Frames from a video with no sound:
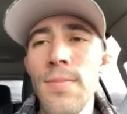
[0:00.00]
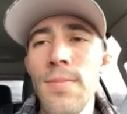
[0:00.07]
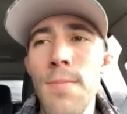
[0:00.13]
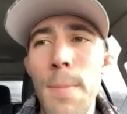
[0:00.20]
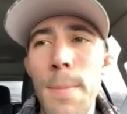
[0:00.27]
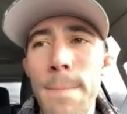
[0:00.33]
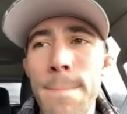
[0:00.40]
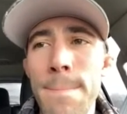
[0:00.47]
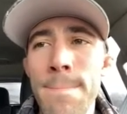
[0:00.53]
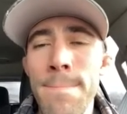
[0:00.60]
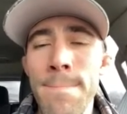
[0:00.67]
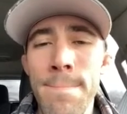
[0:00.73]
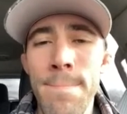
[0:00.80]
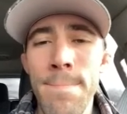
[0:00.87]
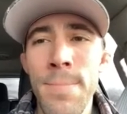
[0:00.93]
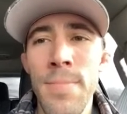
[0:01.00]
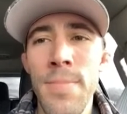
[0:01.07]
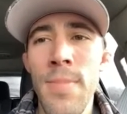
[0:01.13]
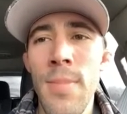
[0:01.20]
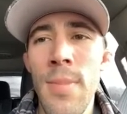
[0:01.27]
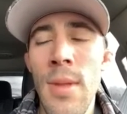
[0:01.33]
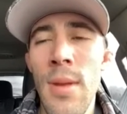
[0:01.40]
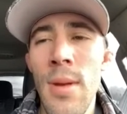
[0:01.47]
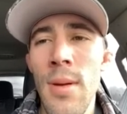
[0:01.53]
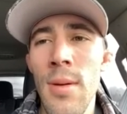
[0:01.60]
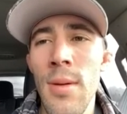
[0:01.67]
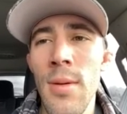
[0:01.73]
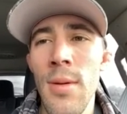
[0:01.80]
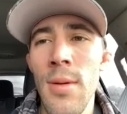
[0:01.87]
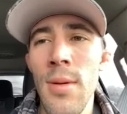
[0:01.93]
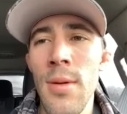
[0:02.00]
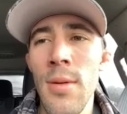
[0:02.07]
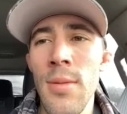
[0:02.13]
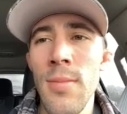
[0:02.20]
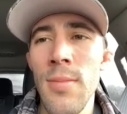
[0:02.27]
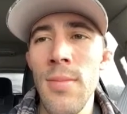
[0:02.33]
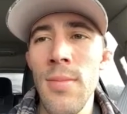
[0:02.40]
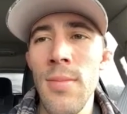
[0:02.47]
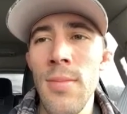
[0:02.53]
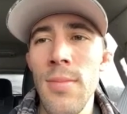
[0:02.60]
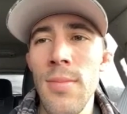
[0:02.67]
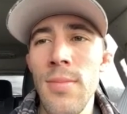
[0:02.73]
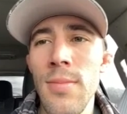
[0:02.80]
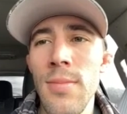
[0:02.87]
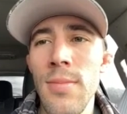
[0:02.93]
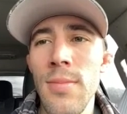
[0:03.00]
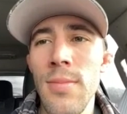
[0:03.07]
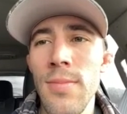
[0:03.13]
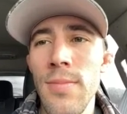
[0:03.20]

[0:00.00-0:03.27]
[no speech]